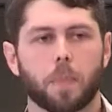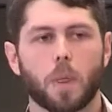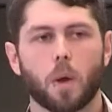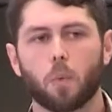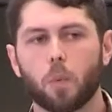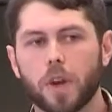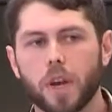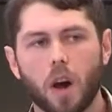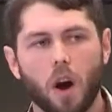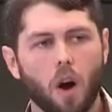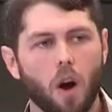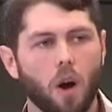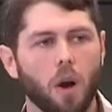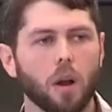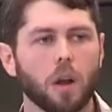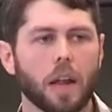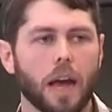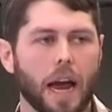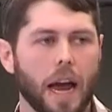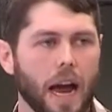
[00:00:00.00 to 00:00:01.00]
We
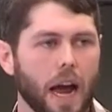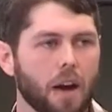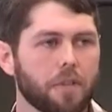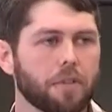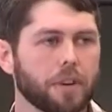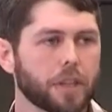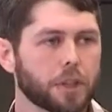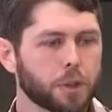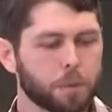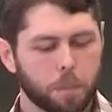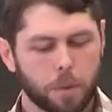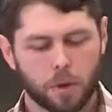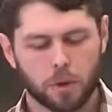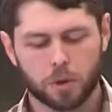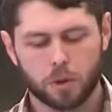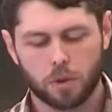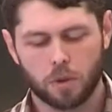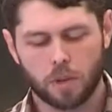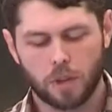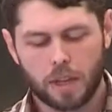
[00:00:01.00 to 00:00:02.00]
all have a
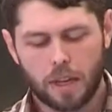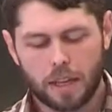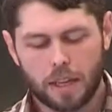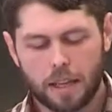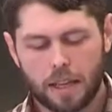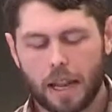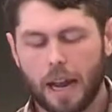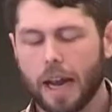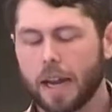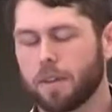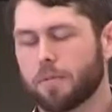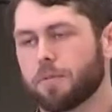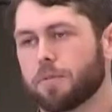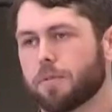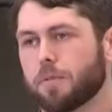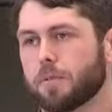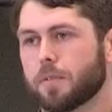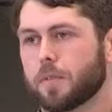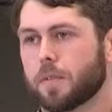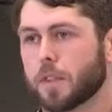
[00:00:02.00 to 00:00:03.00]
spiritual life.
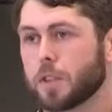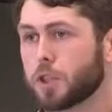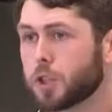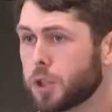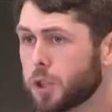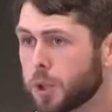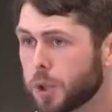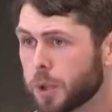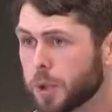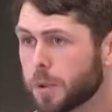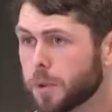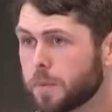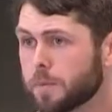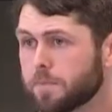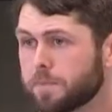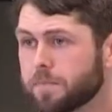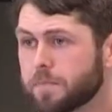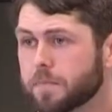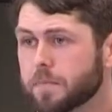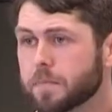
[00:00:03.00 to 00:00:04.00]
That's true.
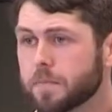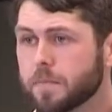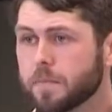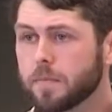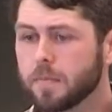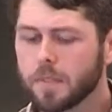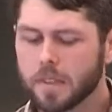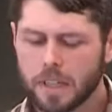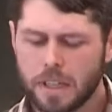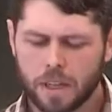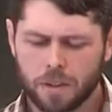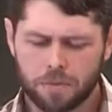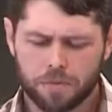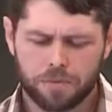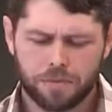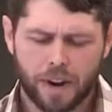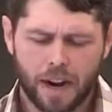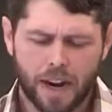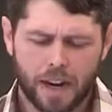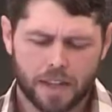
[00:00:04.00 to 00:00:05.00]
And in
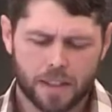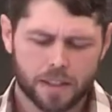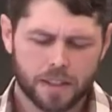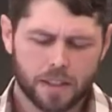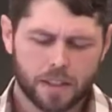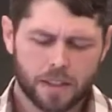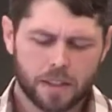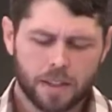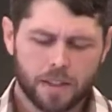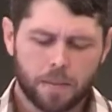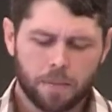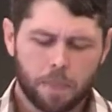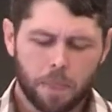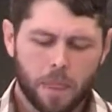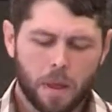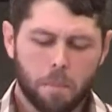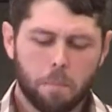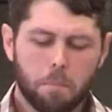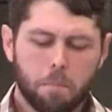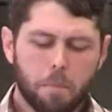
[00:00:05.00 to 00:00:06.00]
fact,
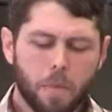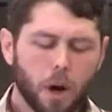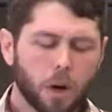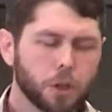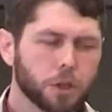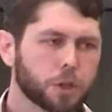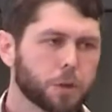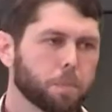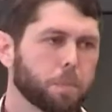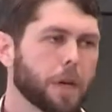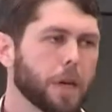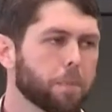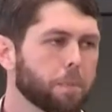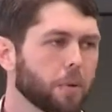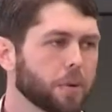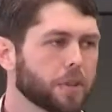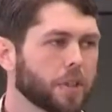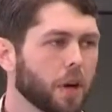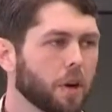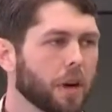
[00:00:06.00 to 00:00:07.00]
most
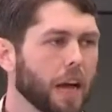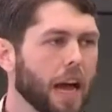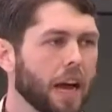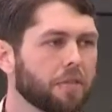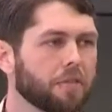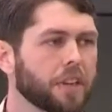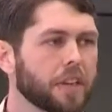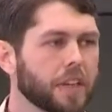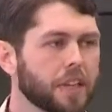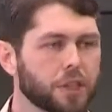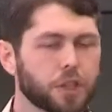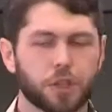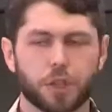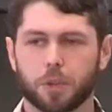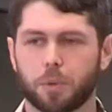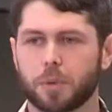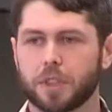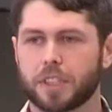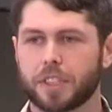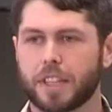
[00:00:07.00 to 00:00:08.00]
people don't have an
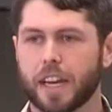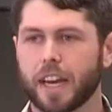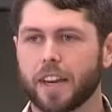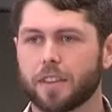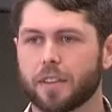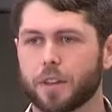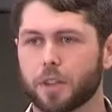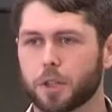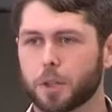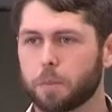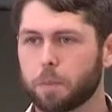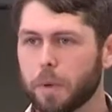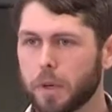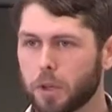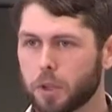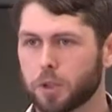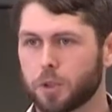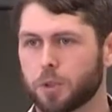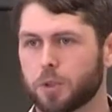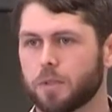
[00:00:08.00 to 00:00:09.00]
issue with saying they're
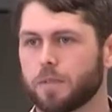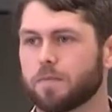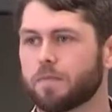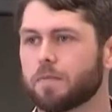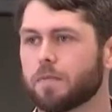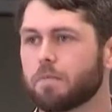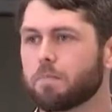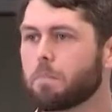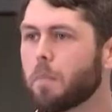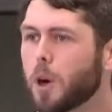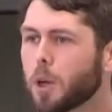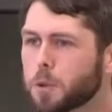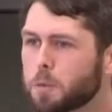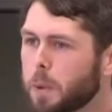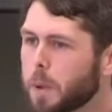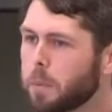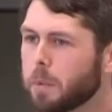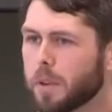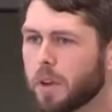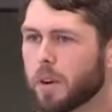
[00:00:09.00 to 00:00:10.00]
spiritual. Most
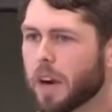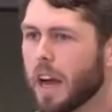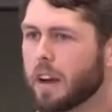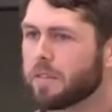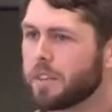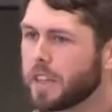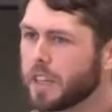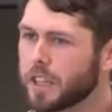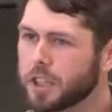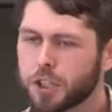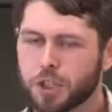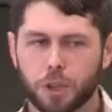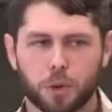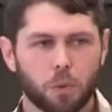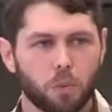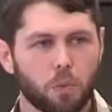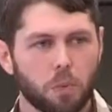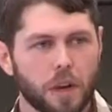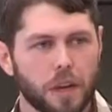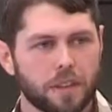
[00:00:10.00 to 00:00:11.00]
people don't have an issue
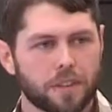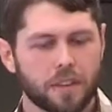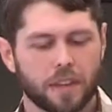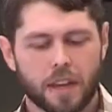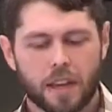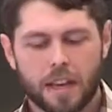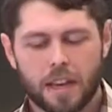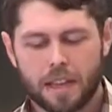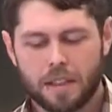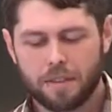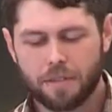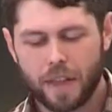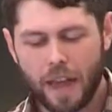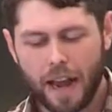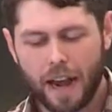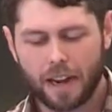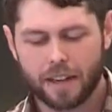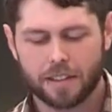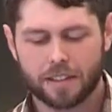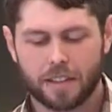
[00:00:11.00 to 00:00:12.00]
with
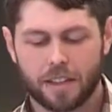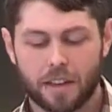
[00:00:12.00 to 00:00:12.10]
that.